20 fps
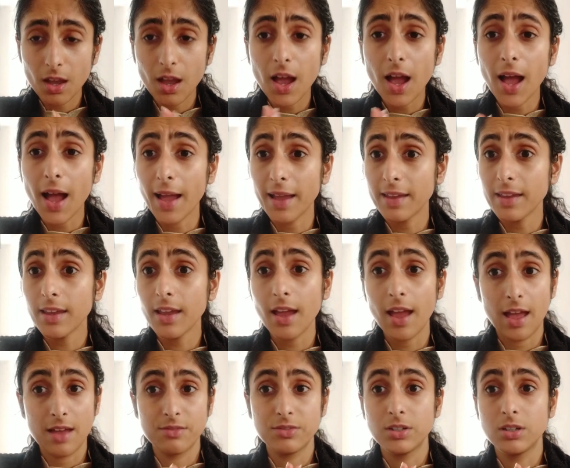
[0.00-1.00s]
I
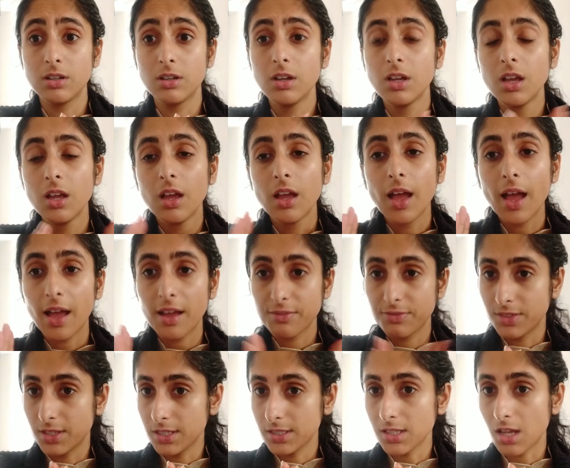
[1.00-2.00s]
have
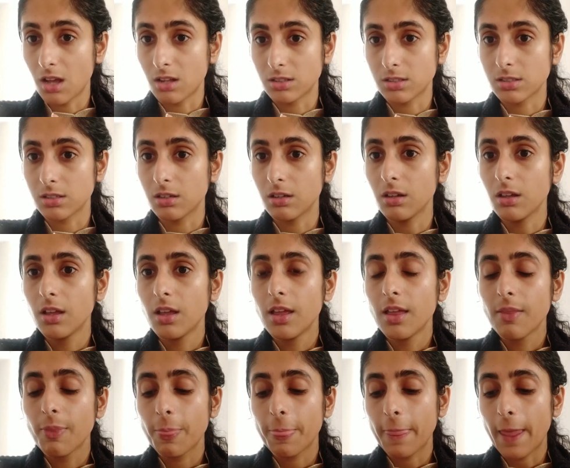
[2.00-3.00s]
this answer
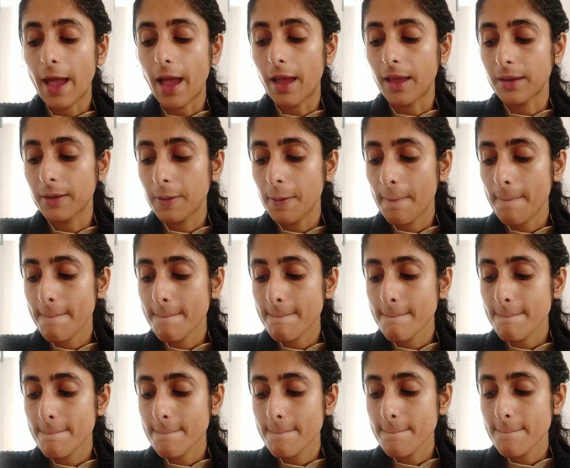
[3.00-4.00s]
that
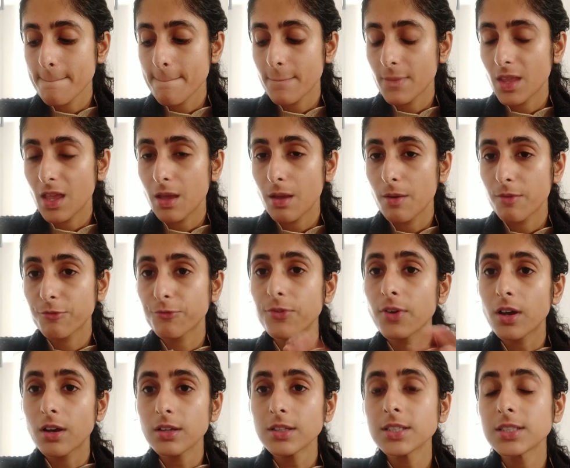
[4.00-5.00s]

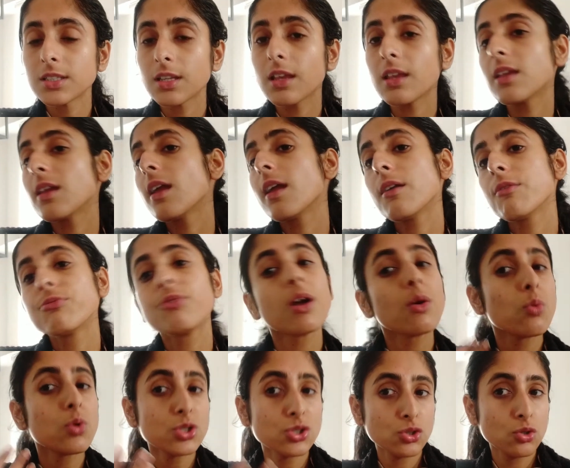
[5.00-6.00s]
first, if I
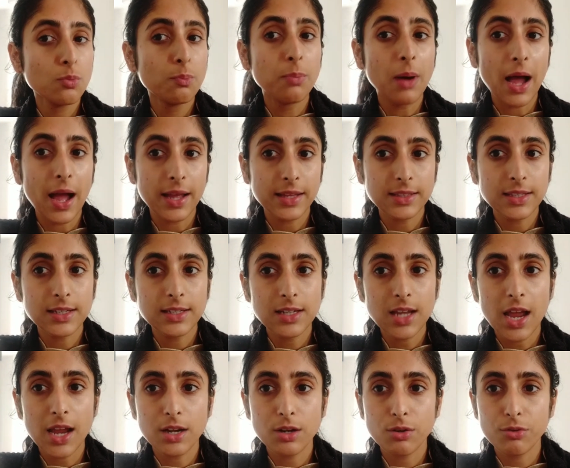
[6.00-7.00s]
was to buy that
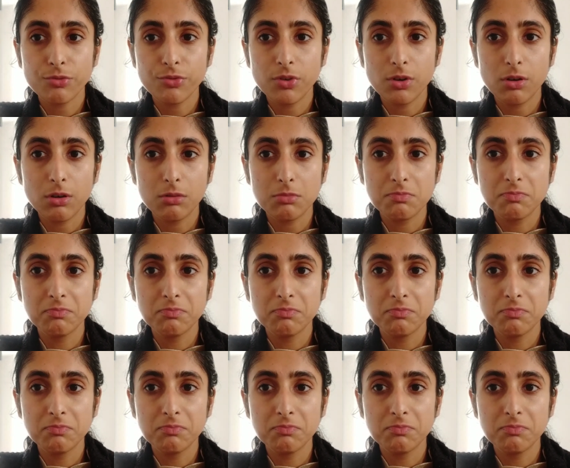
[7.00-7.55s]
kind of a,